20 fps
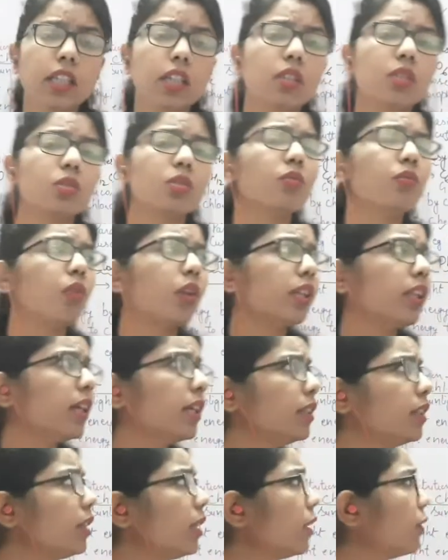So what
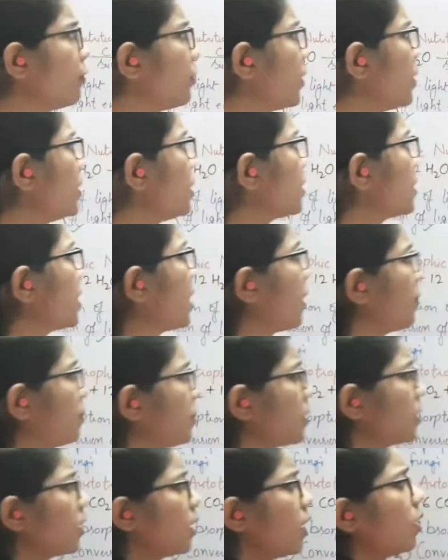are the different steps
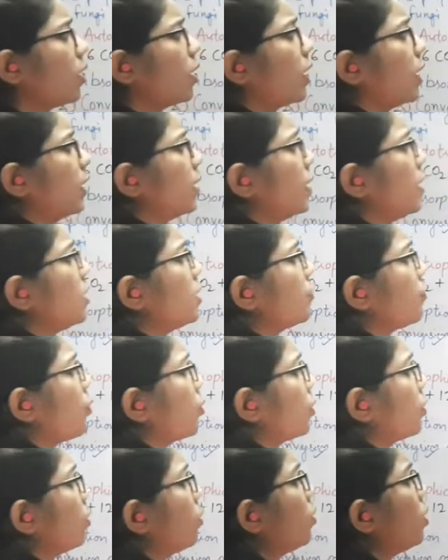in this
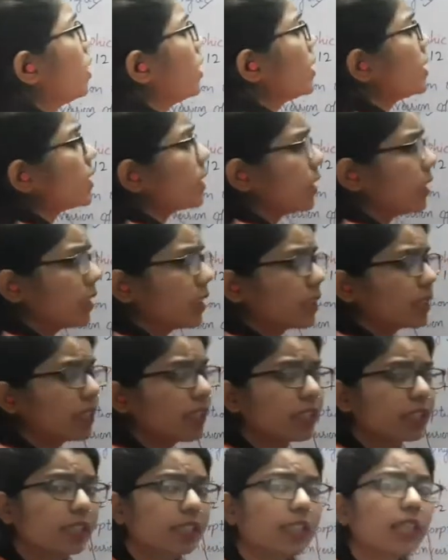
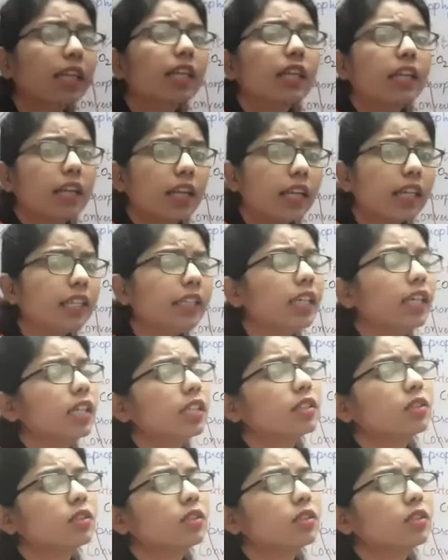photosynthesis, right?